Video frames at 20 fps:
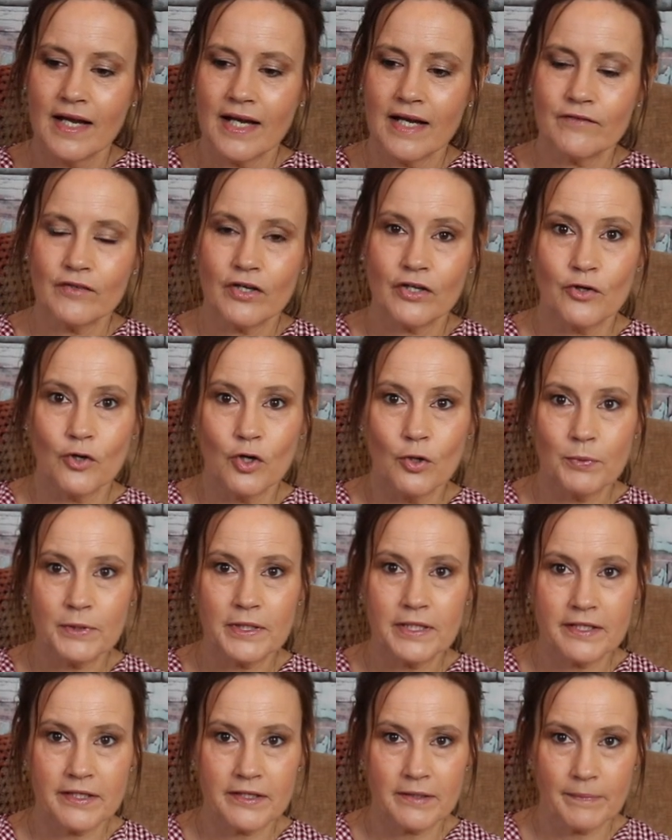I've got an
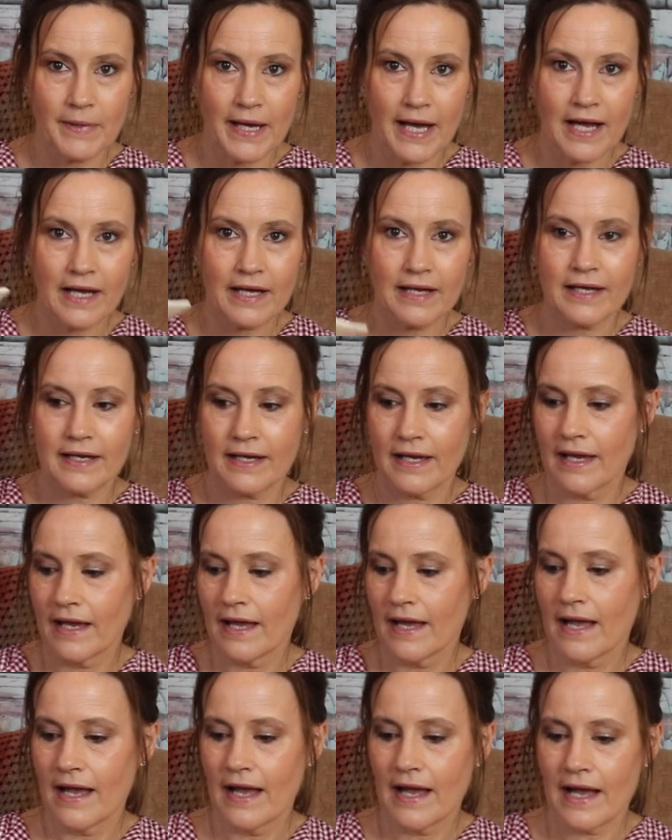opening at the back,
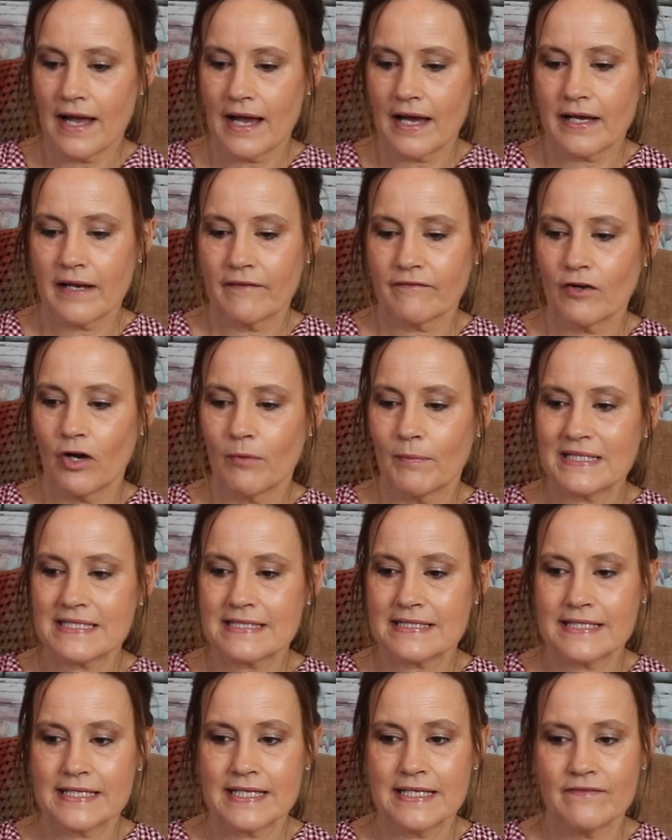and I've got my
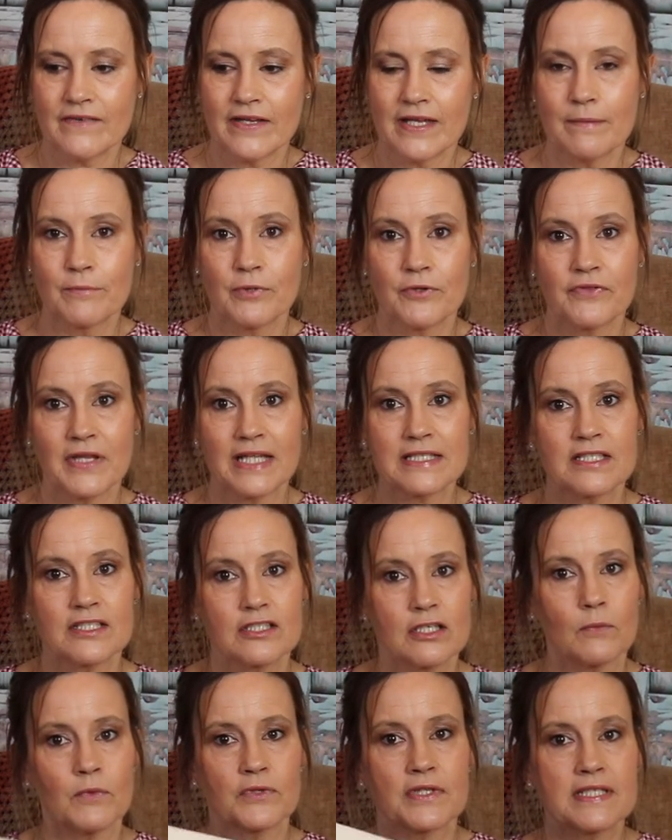sleeve in, but that's
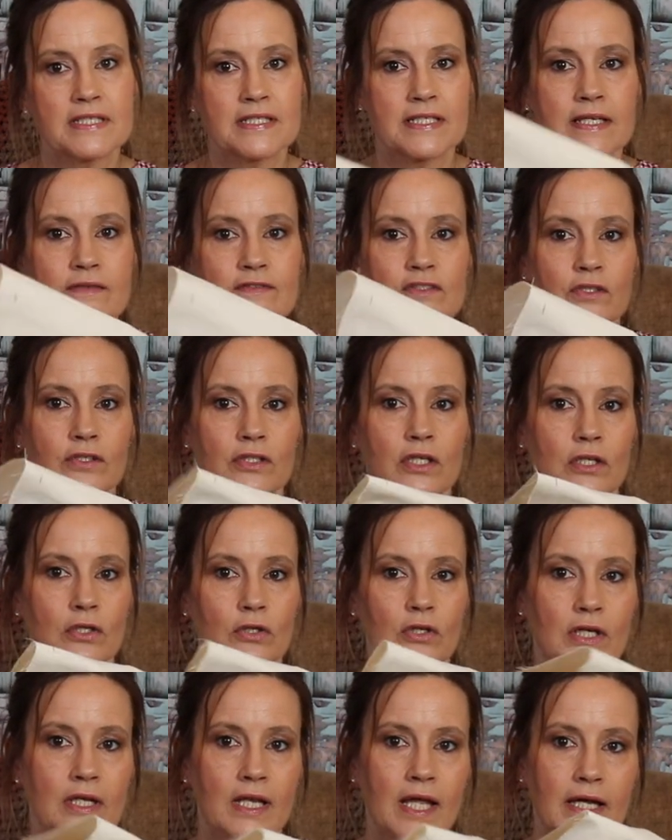not what the sleeve's going to
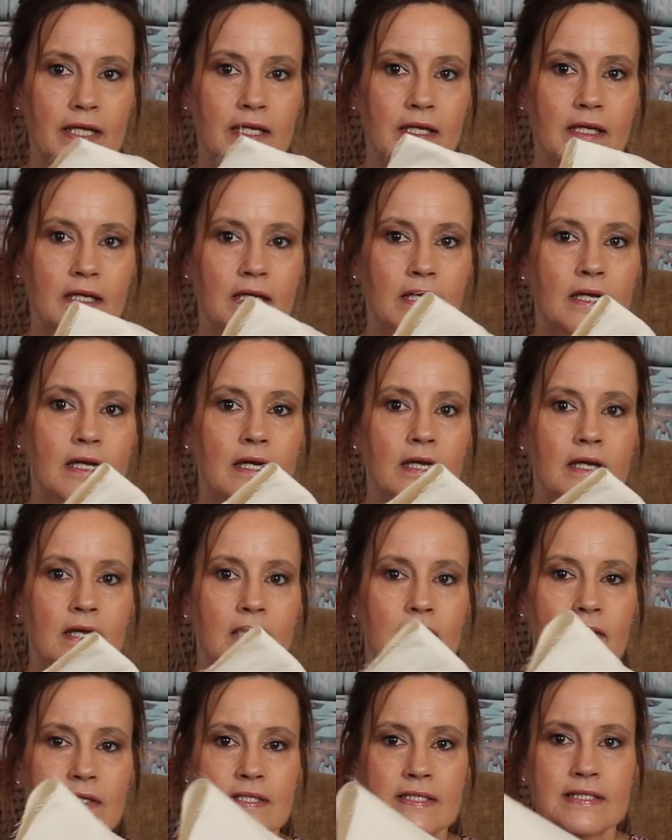look like.
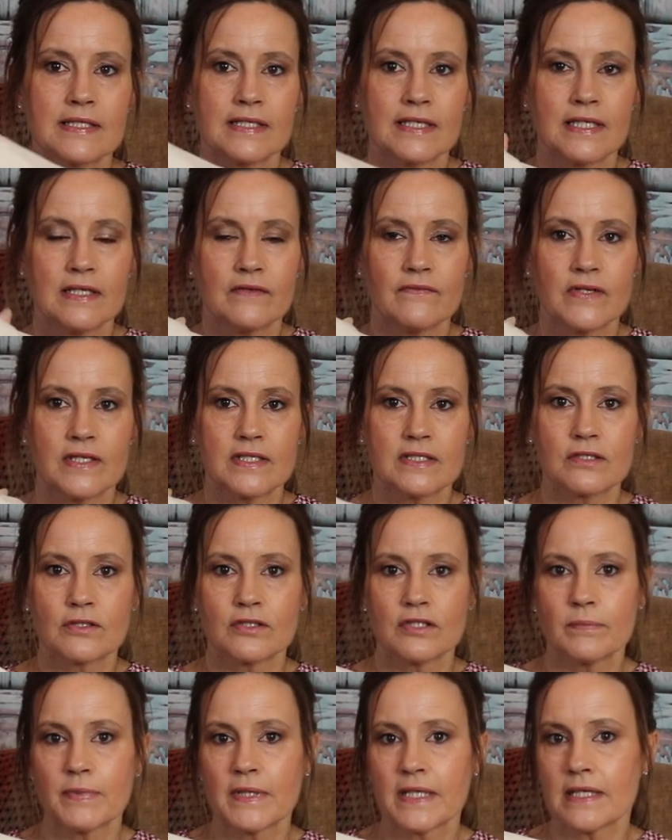The sleeve is
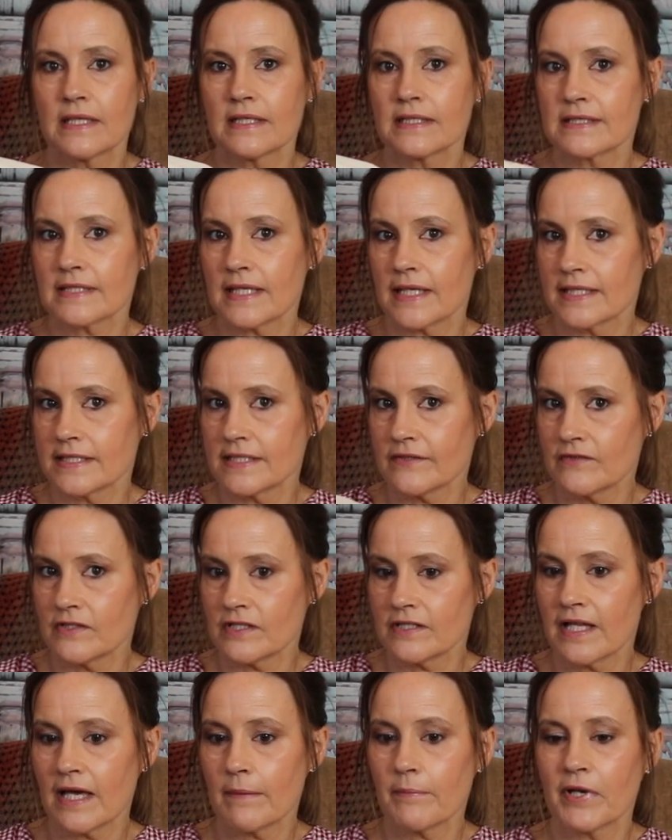going to be slightly different
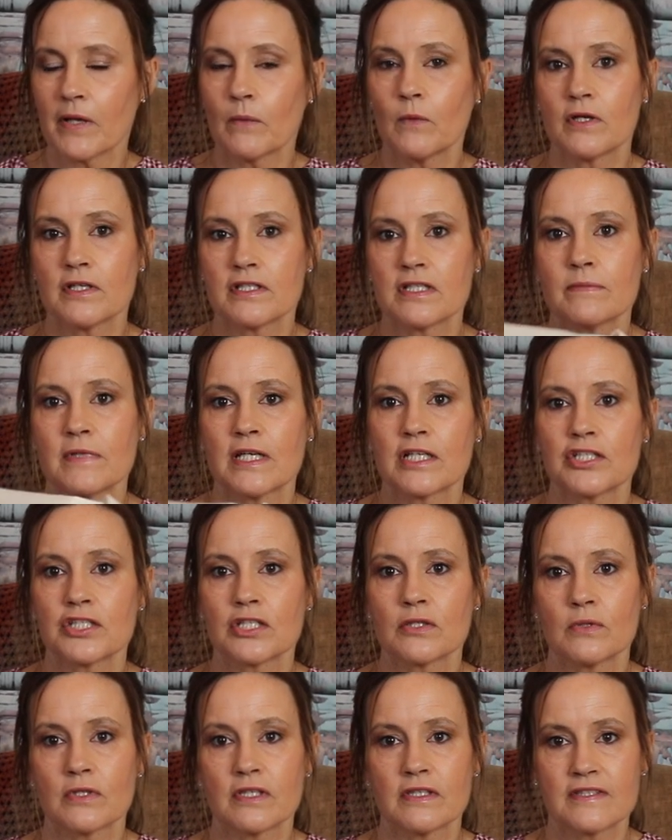to that, but I wanted to make
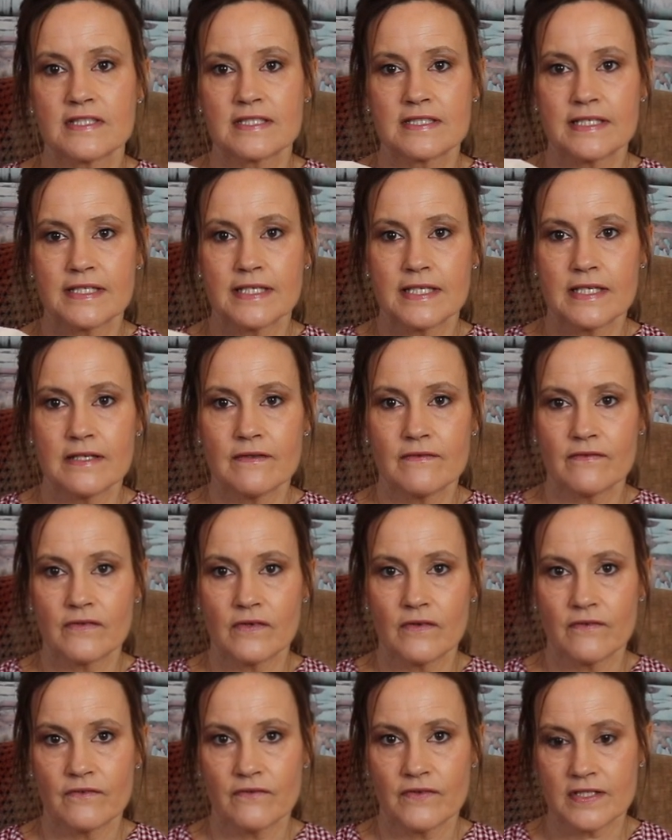sure the sleeve
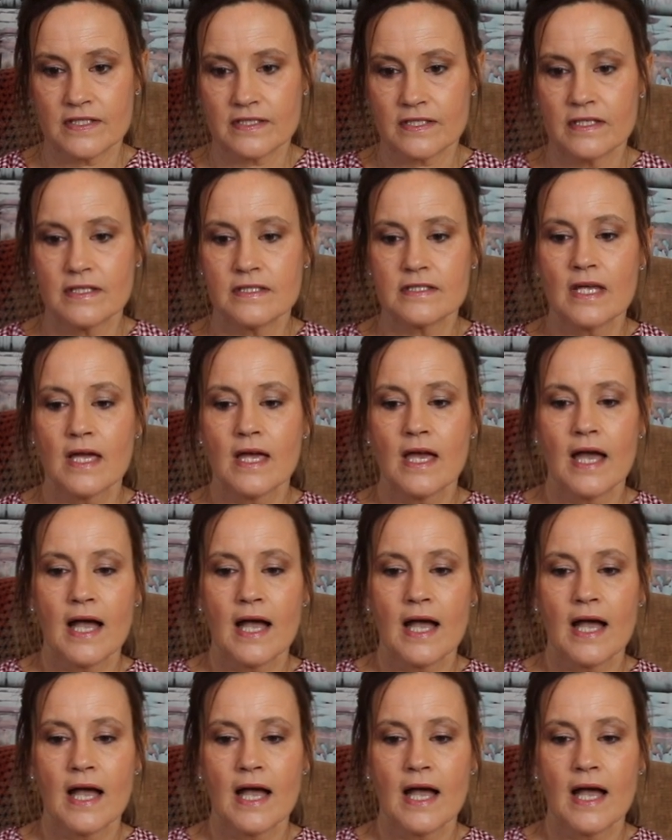fitted.